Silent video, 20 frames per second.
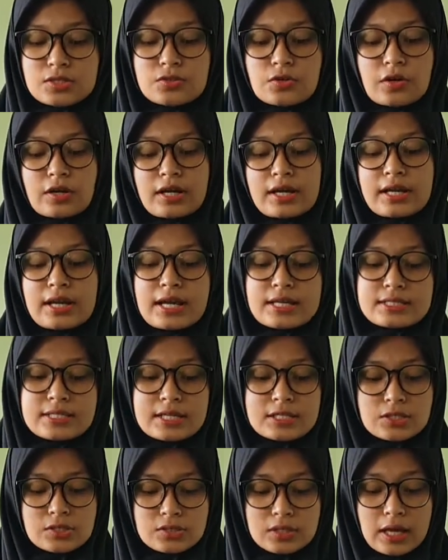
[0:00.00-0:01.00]
to organize
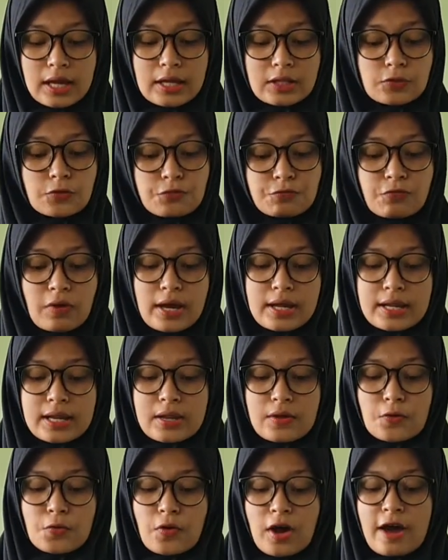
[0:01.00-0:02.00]
to find
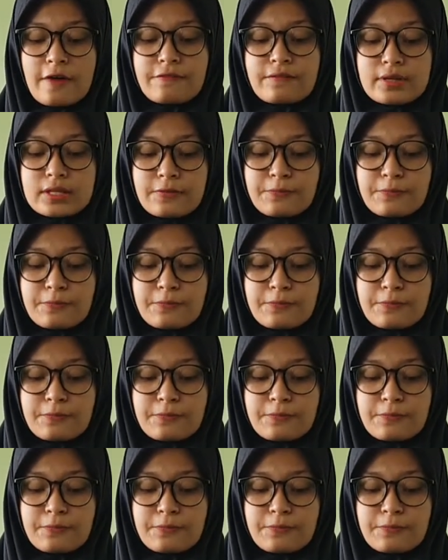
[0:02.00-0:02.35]
who have